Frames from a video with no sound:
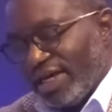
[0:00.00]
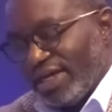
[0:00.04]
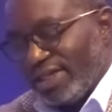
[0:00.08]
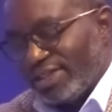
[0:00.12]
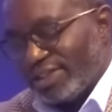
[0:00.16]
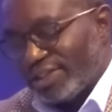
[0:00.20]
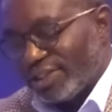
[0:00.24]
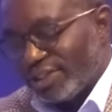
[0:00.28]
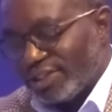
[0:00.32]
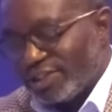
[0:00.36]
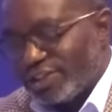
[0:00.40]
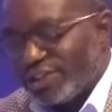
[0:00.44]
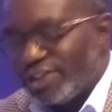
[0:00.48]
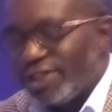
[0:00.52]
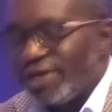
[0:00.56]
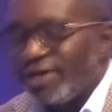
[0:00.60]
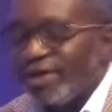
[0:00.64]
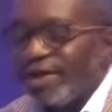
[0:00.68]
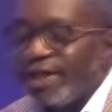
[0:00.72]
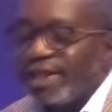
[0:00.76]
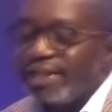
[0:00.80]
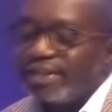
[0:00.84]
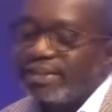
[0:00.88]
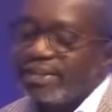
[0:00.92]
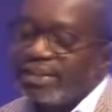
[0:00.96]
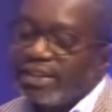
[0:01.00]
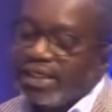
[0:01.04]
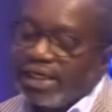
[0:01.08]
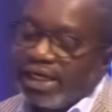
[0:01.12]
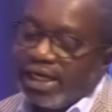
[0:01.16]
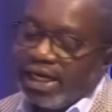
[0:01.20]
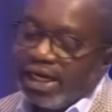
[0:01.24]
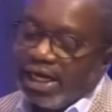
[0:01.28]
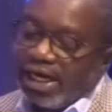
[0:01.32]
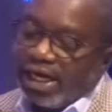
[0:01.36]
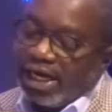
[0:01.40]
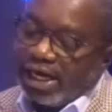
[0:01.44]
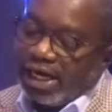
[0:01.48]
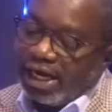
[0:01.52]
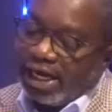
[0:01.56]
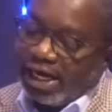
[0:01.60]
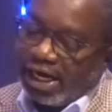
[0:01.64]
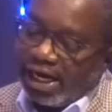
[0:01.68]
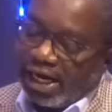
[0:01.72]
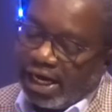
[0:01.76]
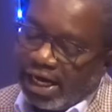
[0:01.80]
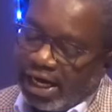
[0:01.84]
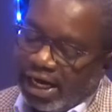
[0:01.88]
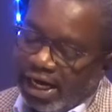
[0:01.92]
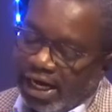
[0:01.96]
is not serious
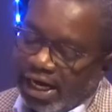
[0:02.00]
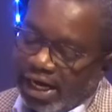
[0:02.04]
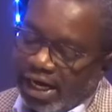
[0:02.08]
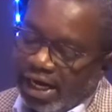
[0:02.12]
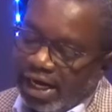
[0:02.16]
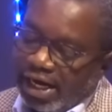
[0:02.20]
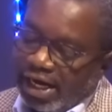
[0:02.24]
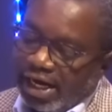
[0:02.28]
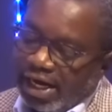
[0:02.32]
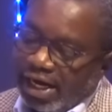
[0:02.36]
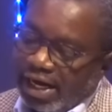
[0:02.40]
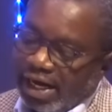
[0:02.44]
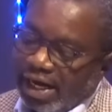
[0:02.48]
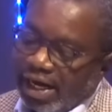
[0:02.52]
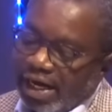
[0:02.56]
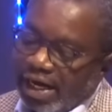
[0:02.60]
uh,